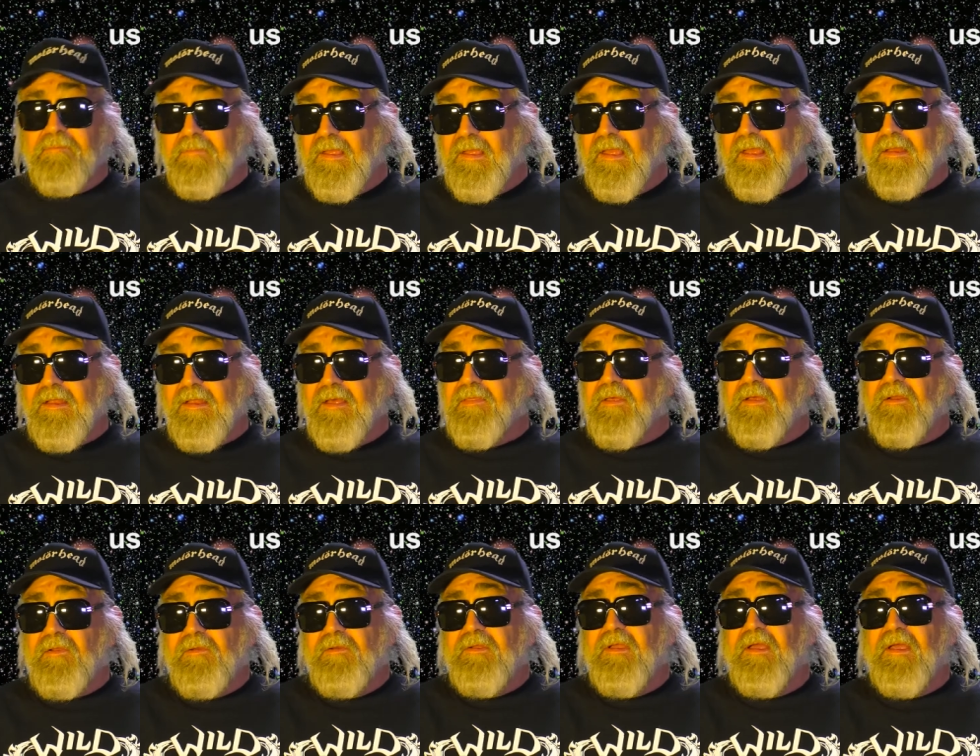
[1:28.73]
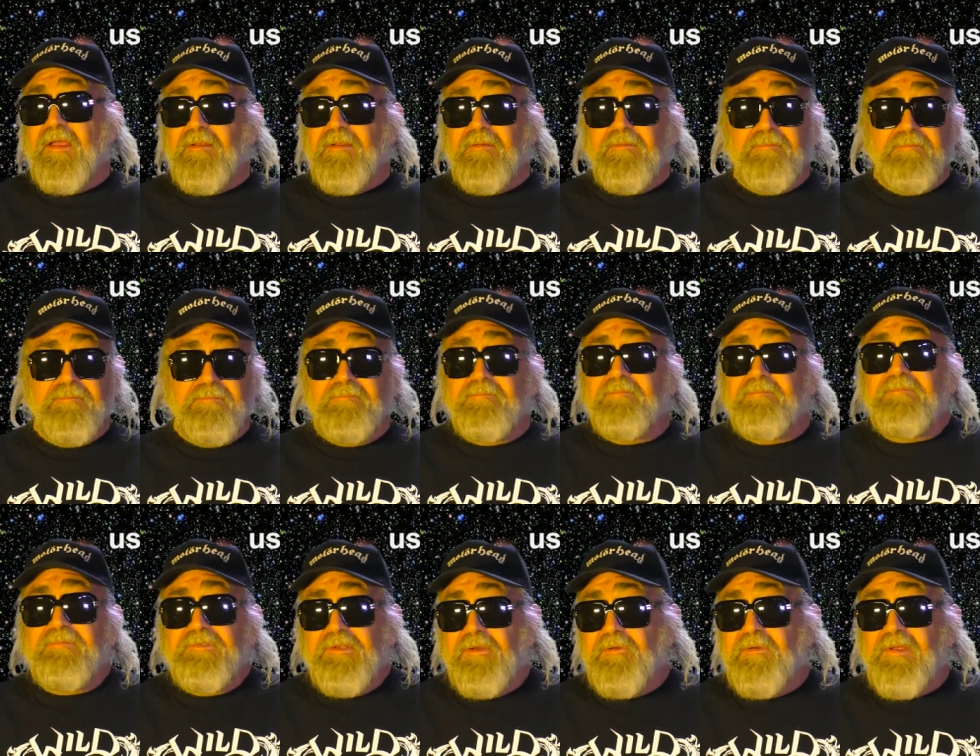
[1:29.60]
And I thought, okay.
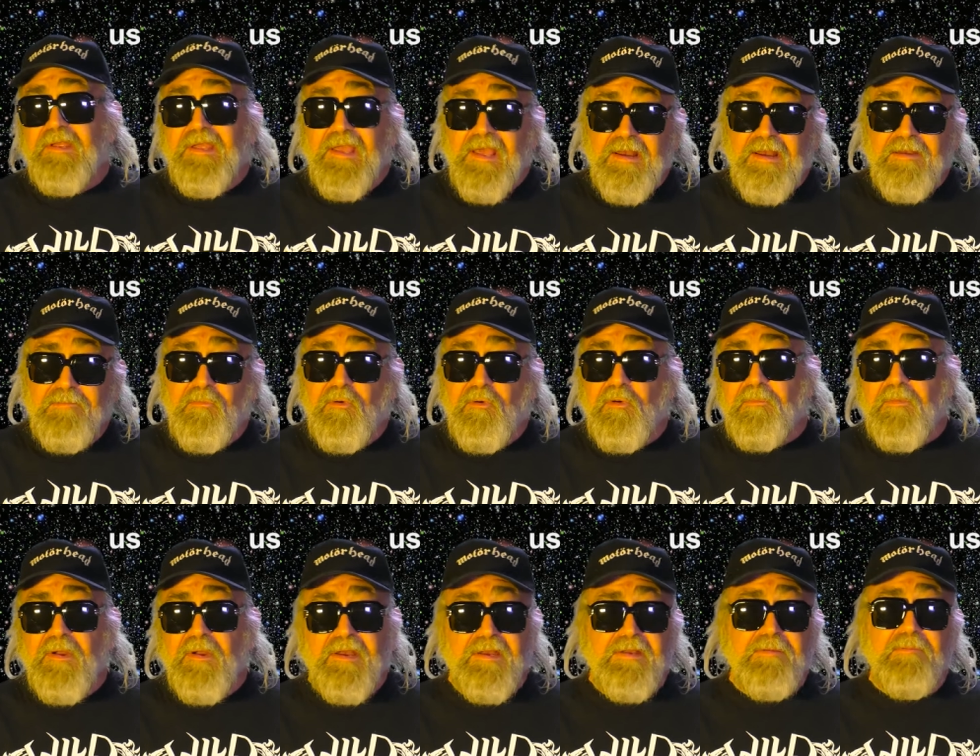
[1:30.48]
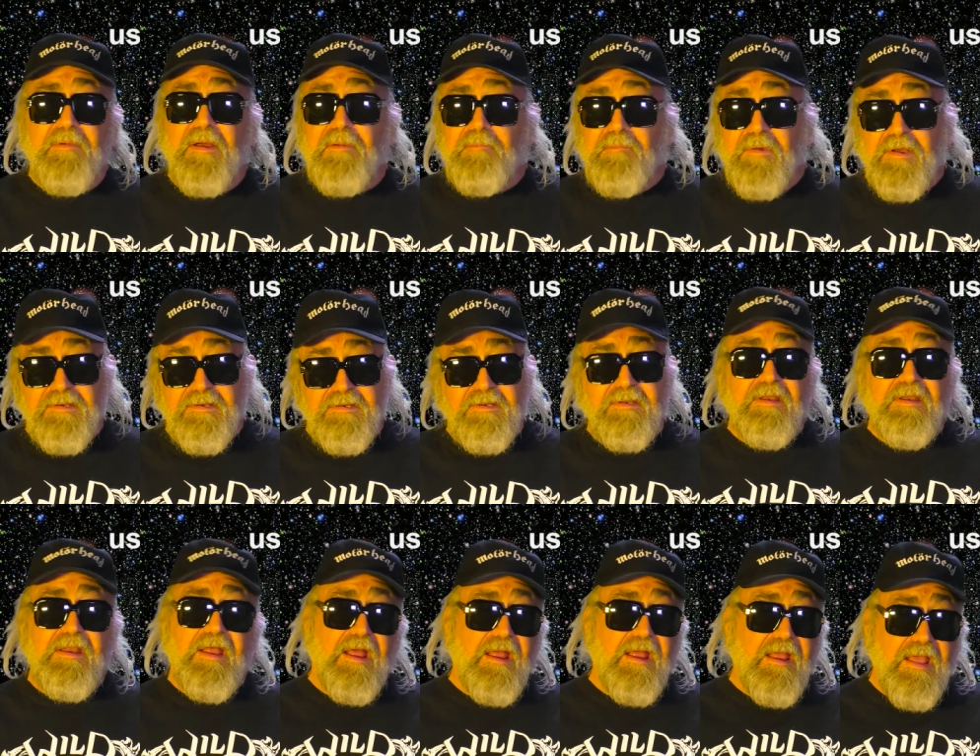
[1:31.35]
So he added more money to my budget.
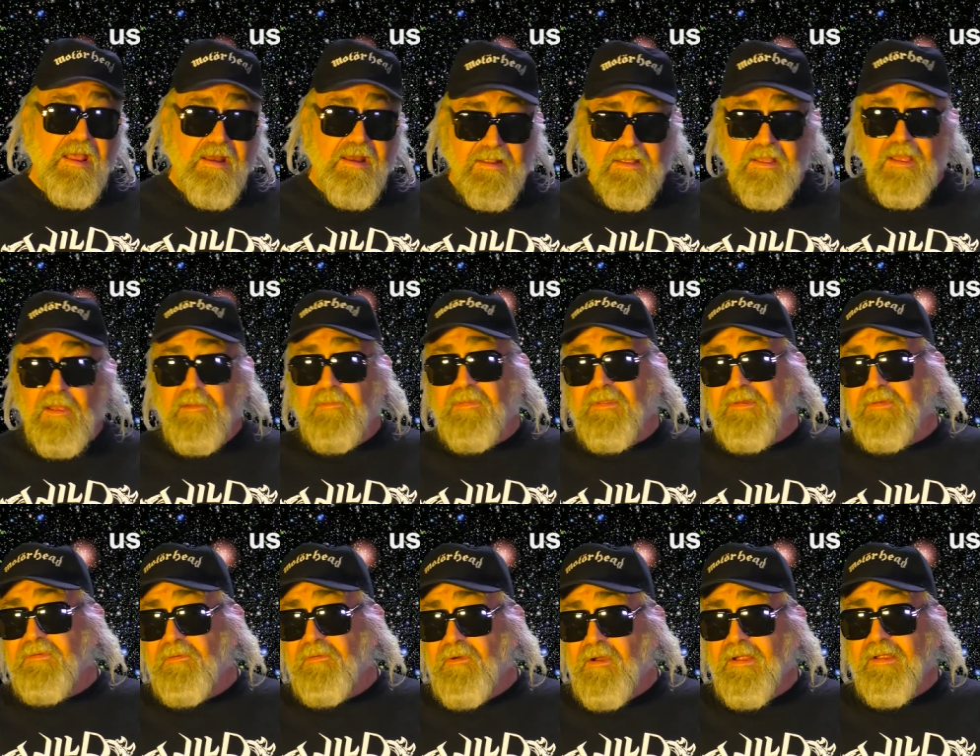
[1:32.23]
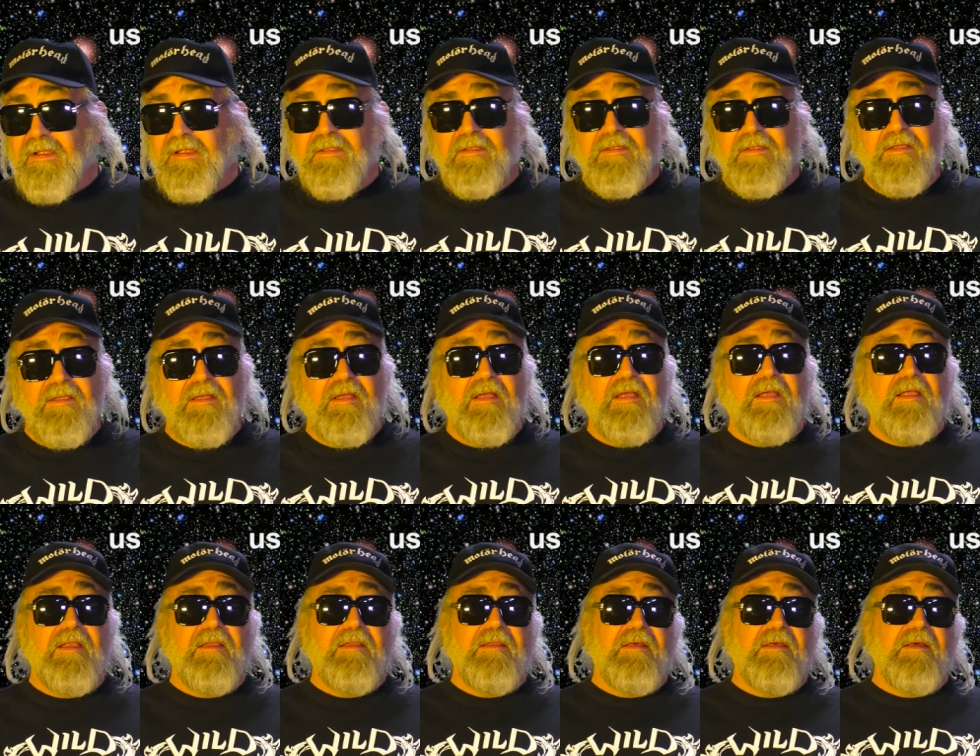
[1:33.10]
I had a guy with a truck,
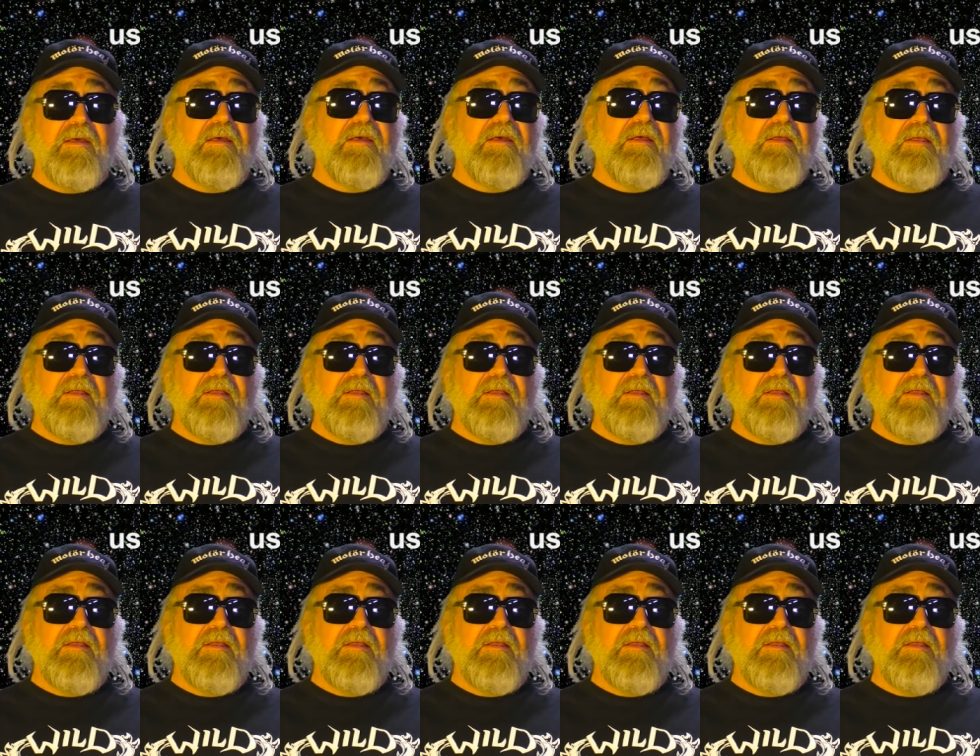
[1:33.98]
and